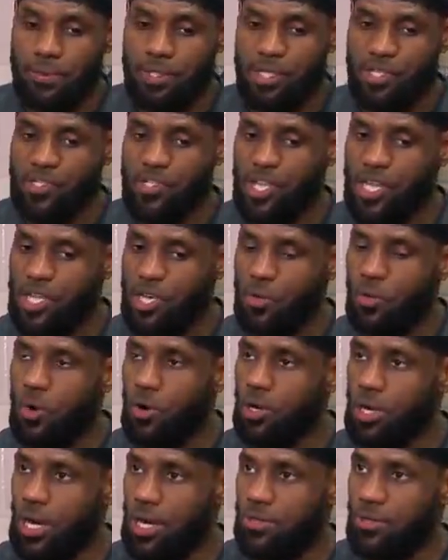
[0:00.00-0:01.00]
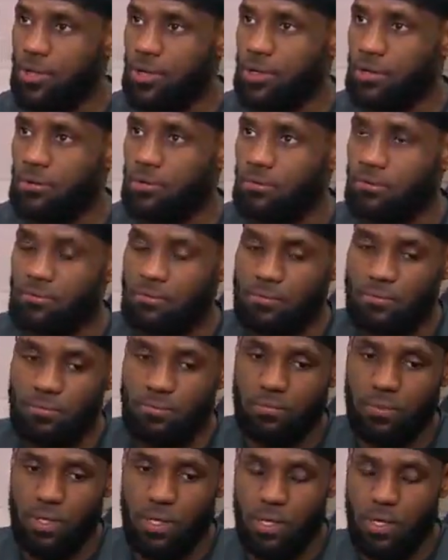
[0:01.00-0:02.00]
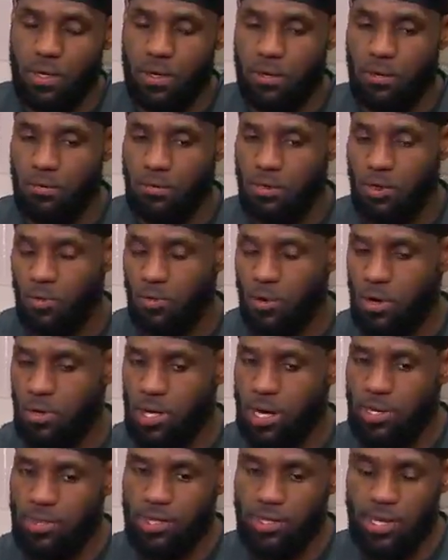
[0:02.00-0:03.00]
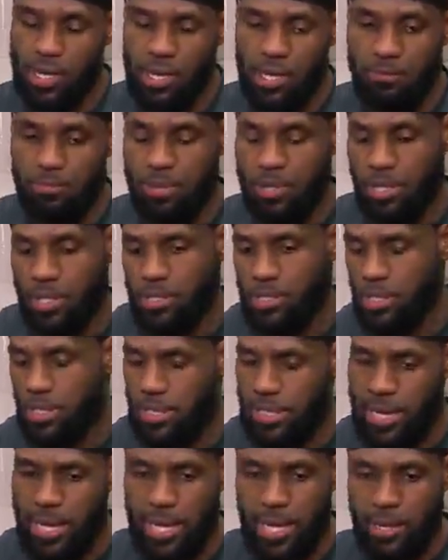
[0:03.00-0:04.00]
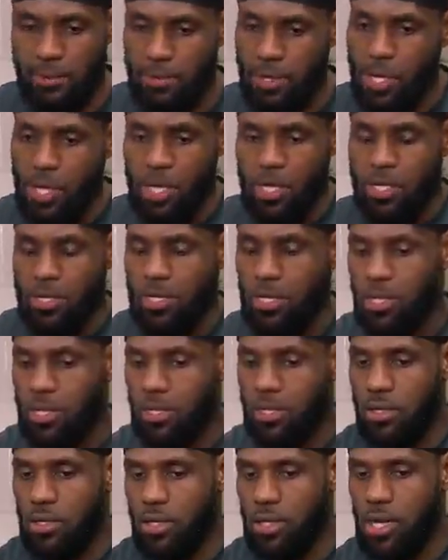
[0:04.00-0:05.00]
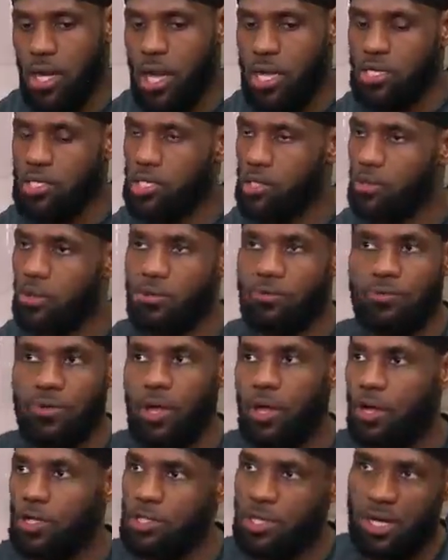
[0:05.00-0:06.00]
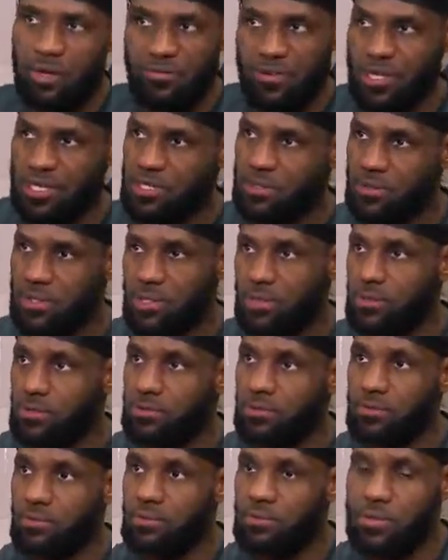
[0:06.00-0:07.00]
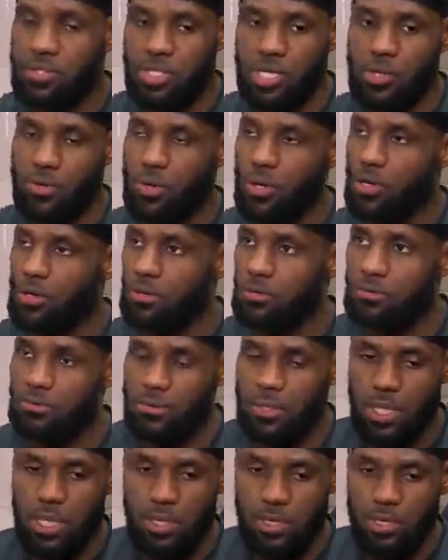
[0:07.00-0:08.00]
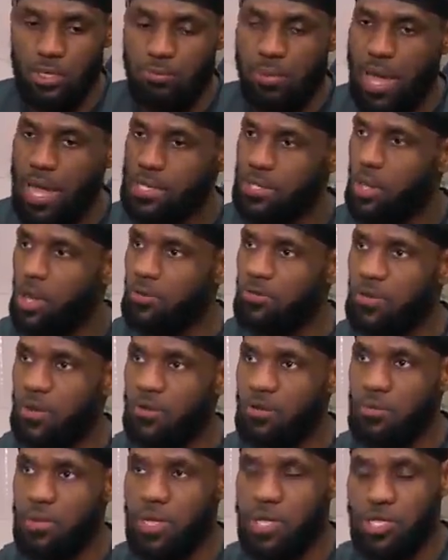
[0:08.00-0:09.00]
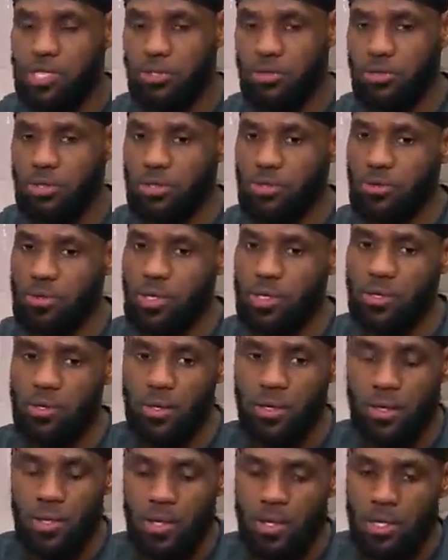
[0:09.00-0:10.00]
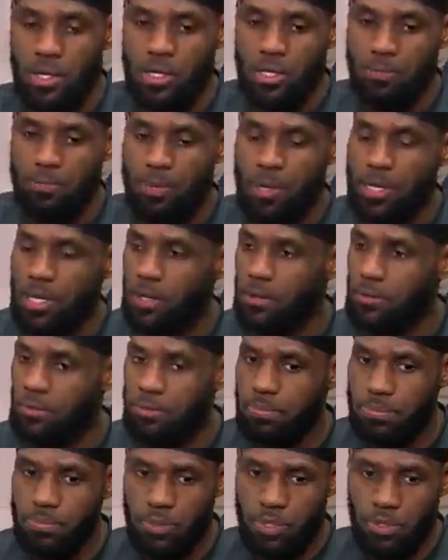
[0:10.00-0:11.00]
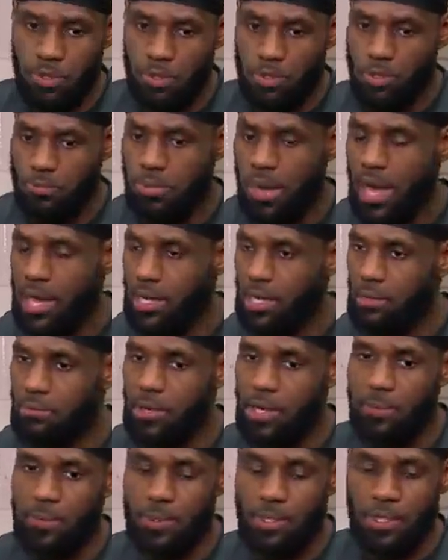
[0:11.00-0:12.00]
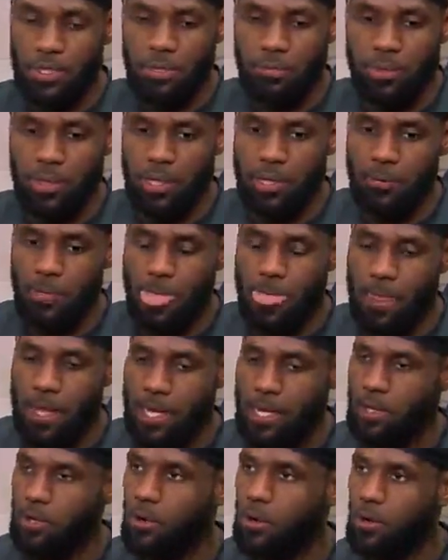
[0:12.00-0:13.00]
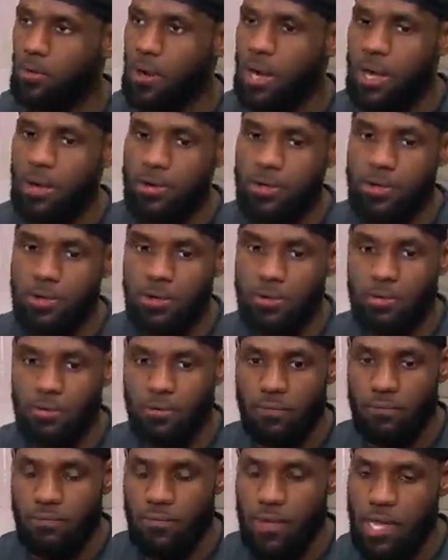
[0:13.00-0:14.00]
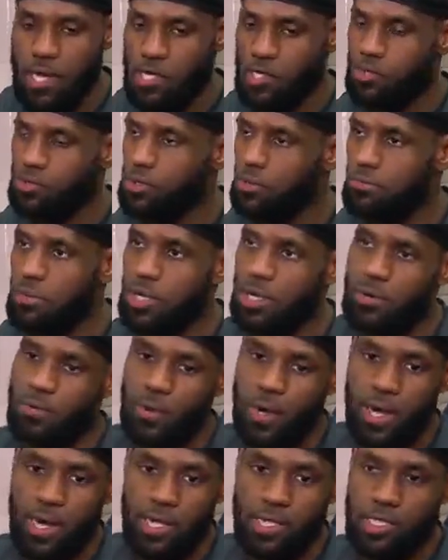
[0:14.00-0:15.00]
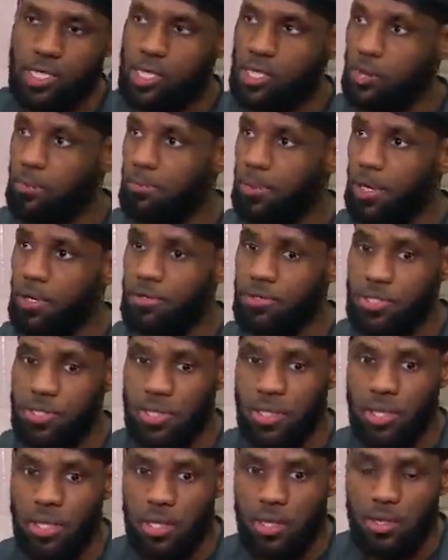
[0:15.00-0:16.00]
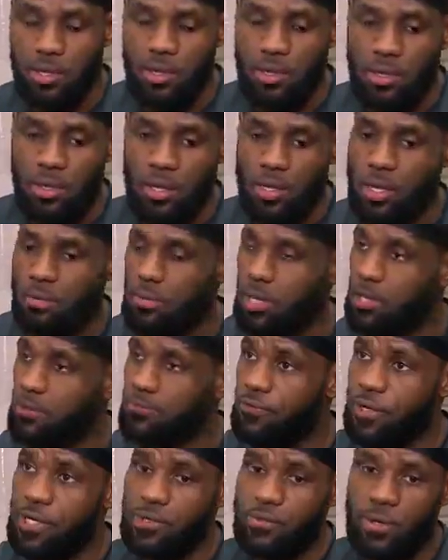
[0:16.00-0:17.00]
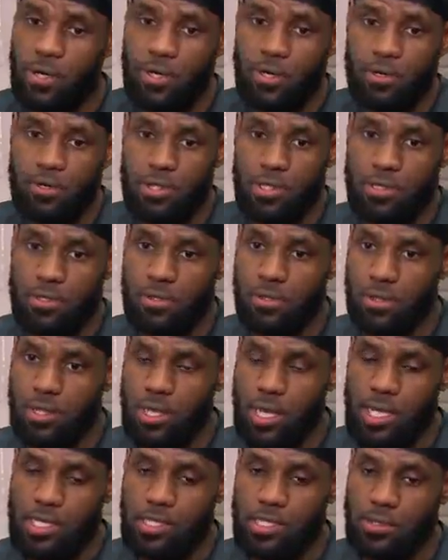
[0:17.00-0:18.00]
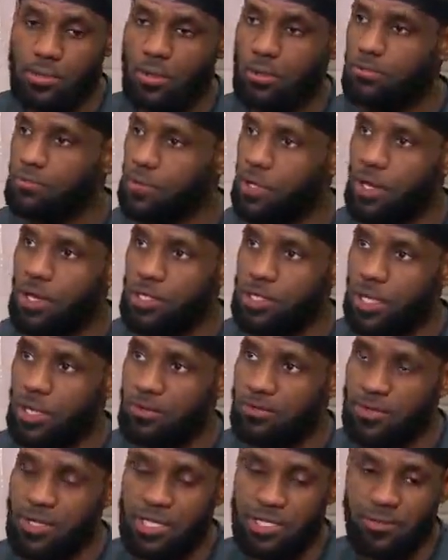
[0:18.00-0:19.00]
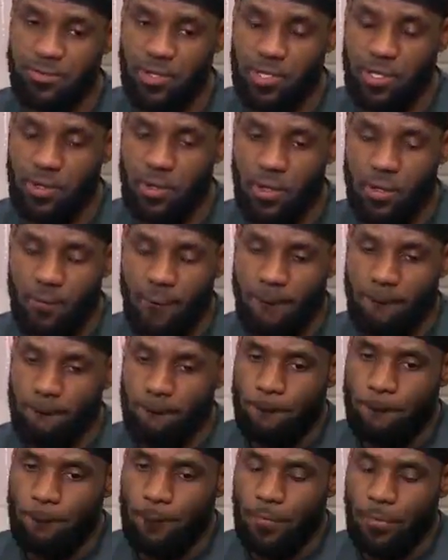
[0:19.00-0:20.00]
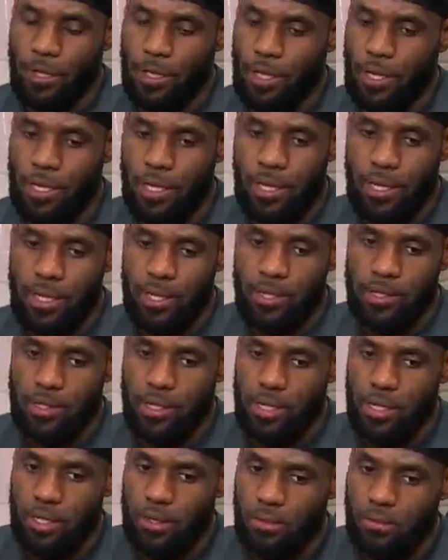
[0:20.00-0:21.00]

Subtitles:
just seeing the work ethic that he put into the game. He had zero flaws offensively, zero. You backed off of him, he could shoot the three. You body him up a little bit, he can go around you. He can shoot the mid-range, he can post, he can make free throws. He had zero flaws offensively. And,